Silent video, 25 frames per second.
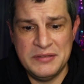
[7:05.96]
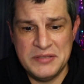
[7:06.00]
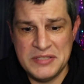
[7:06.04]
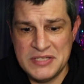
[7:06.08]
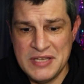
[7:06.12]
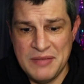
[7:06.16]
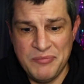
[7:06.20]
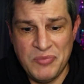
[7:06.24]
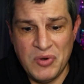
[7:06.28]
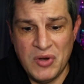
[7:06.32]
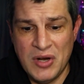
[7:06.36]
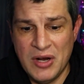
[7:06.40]

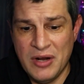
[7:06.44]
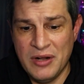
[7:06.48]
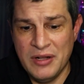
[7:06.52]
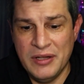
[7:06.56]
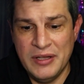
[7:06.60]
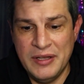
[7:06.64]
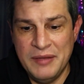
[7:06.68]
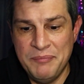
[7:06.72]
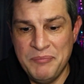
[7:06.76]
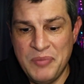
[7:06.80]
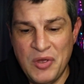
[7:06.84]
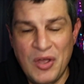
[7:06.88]

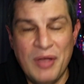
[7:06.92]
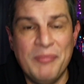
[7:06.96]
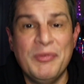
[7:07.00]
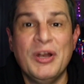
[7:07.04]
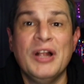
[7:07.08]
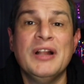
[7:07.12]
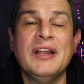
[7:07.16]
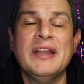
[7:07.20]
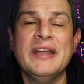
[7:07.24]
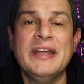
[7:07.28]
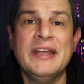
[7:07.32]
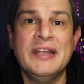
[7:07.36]
temporarily,
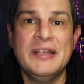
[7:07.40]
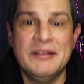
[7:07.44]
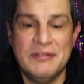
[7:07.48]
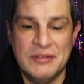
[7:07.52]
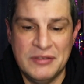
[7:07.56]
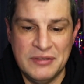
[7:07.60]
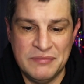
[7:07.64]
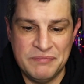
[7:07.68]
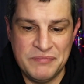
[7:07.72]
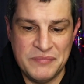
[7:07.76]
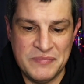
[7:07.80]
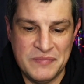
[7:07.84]
permanently,
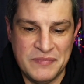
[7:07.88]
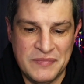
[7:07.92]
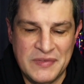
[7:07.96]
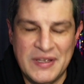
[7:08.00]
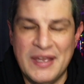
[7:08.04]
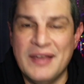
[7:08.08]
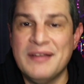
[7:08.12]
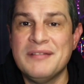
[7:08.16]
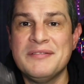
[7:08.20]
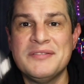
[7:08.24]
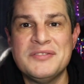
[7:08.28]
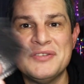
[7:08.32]

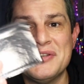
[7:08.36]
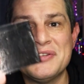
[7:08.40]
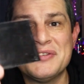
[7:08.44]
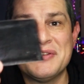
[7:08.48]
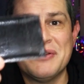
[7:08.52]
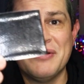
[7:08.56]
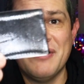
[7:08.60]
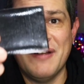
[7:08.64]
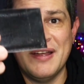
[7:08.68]
just